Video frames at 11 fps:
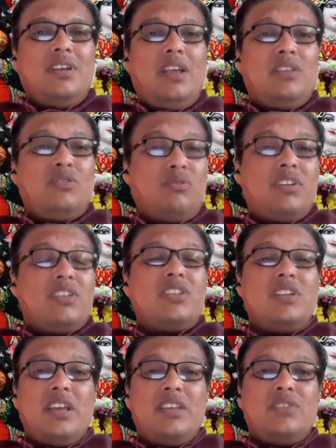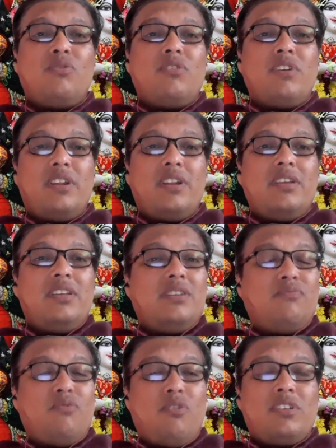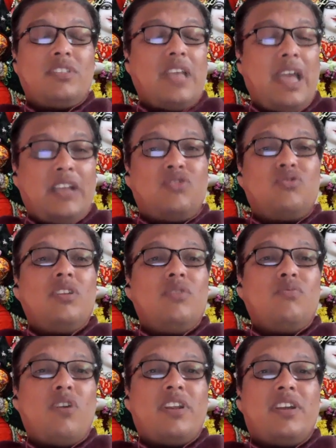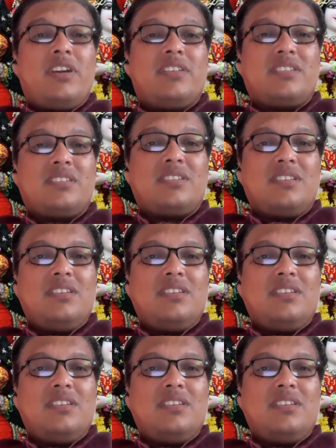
And so Krishna is actually warning us